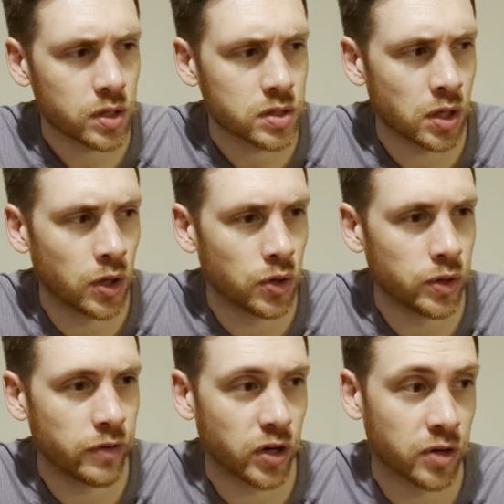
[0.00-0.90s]
So
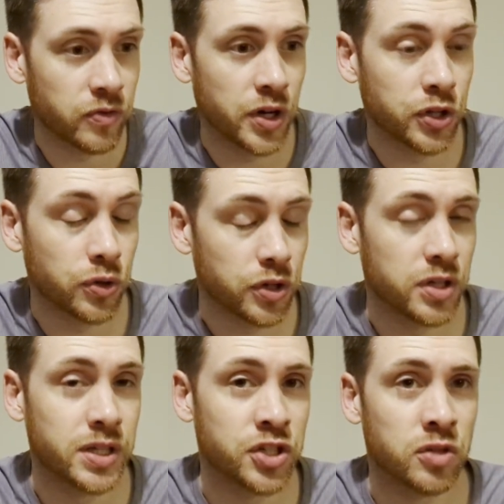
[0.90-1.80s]
if I can find a good
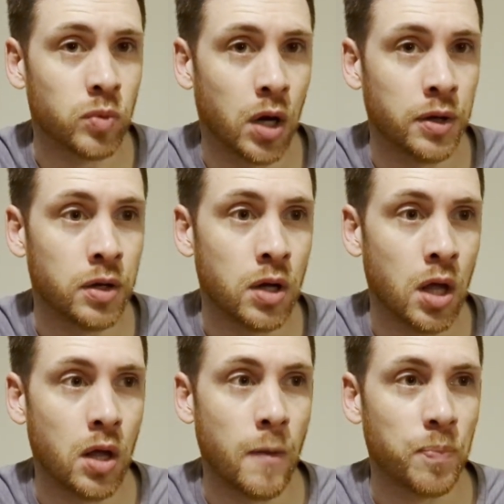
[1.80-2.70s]
condition one
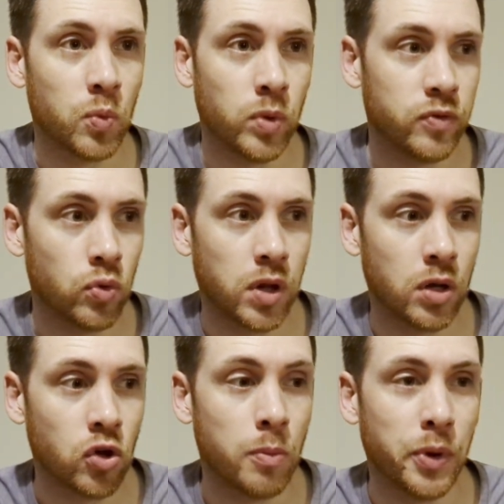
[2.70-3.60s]
with all
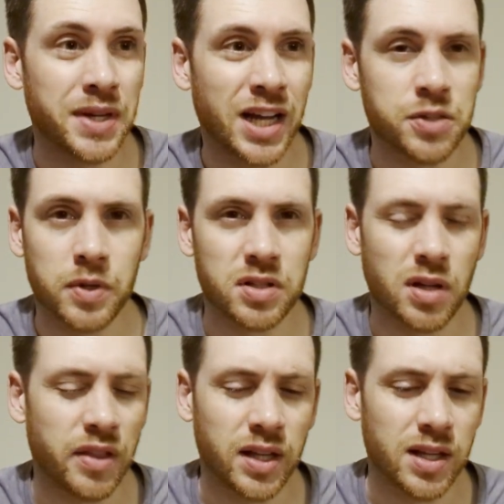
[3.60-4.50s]
the combo attachments,
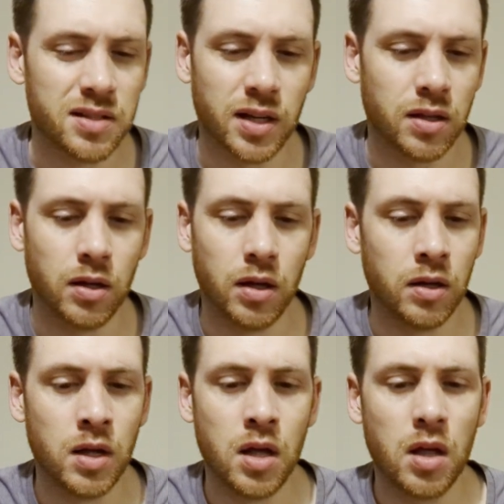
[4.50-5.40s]
I think it's like a
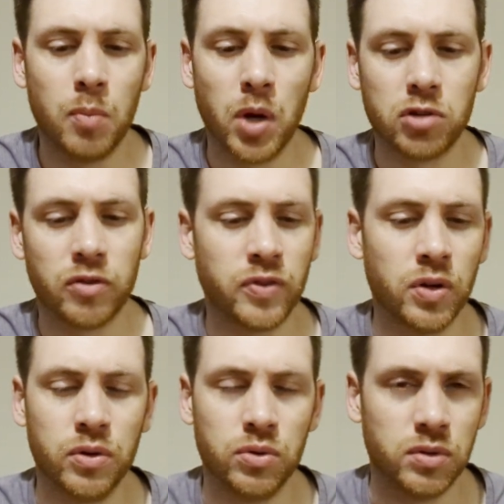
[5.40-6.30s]

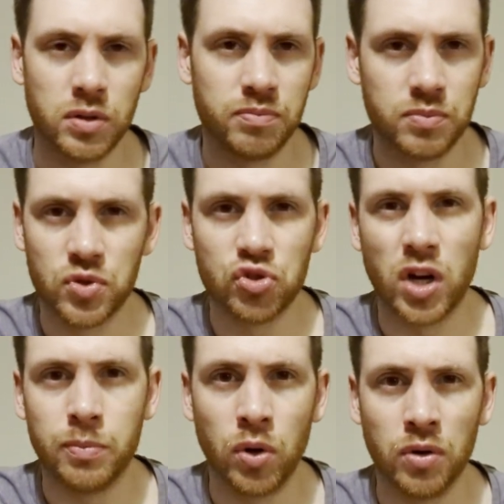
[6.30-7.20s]
microphone, a
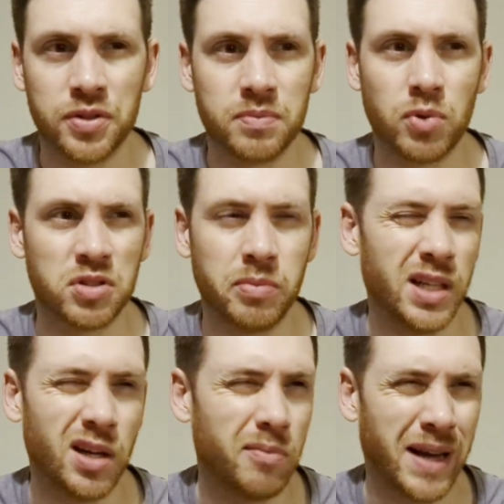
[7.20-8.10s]
tripod,
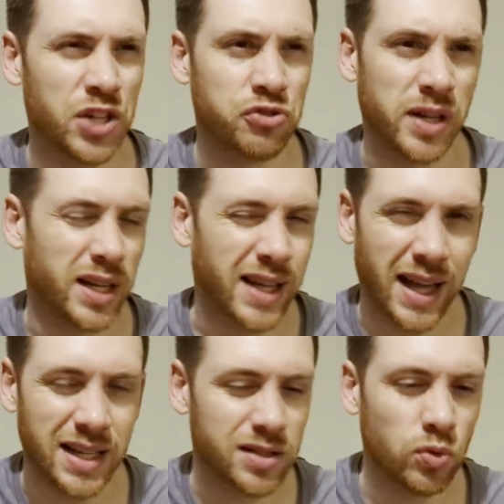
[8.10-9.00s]
possibly like a battery and a
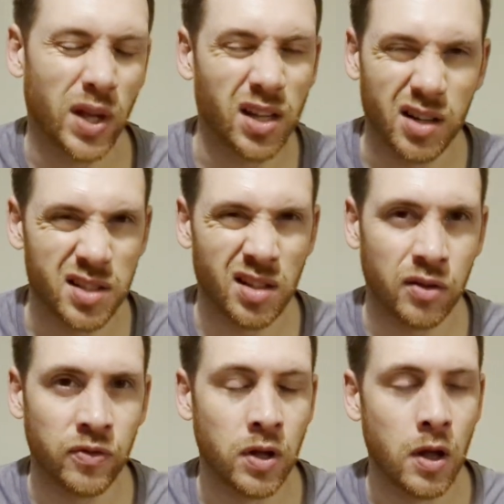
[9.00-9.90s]
case and all that kind of
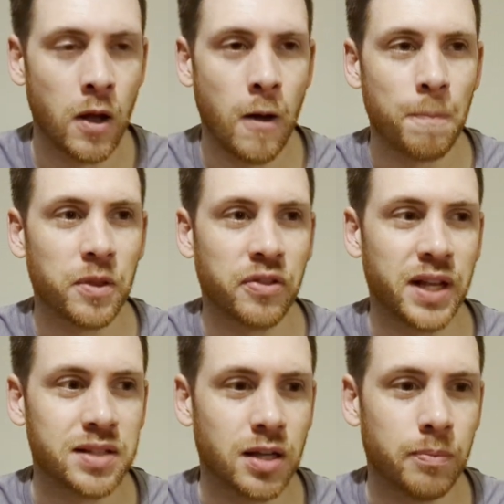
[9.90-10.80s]
stuff, the
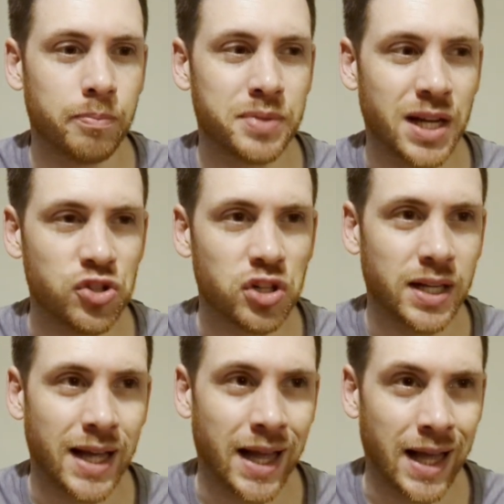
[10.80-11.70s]
things that are
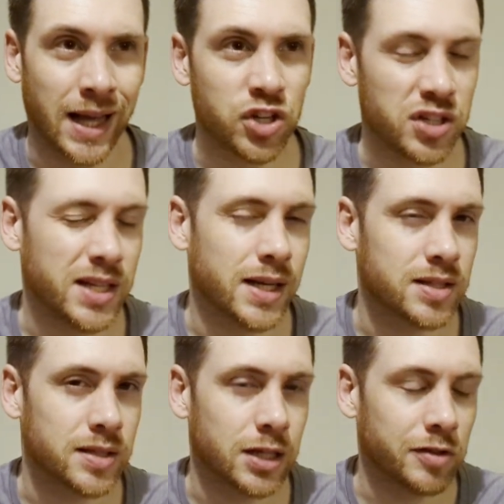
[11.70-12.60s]
potentially actually
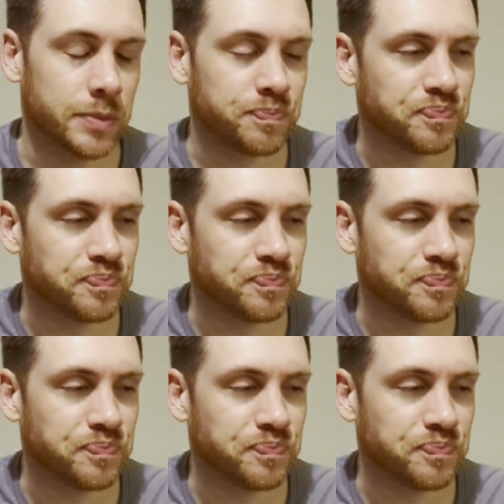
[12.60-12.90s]
necessary.